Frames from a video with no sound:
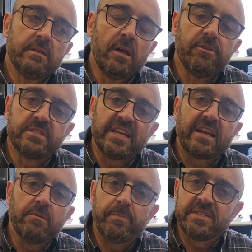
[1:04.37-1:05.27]
on the
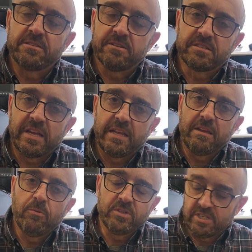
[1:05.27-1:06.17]
second business day,
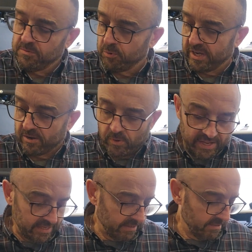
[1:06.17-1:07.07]
which is pretty
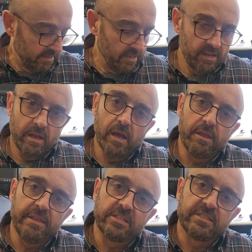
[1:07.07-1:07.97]
quick.
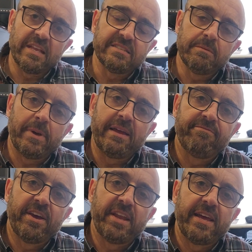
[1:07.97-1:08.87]
And they sent it by
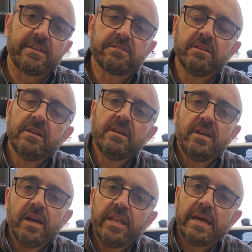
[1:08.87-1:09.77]
FedEx.
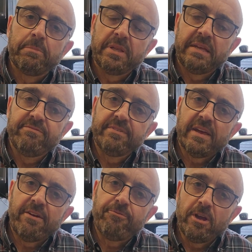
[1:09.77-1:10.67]
And I believe
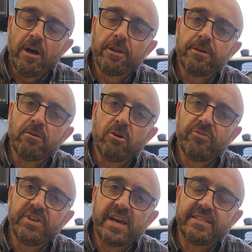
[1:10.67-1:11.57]
every order
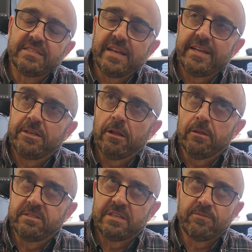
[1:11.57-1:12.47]
over
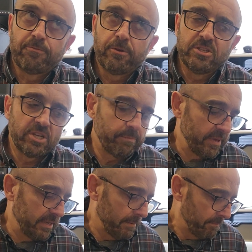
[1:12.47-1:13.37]
$99 is free shipping.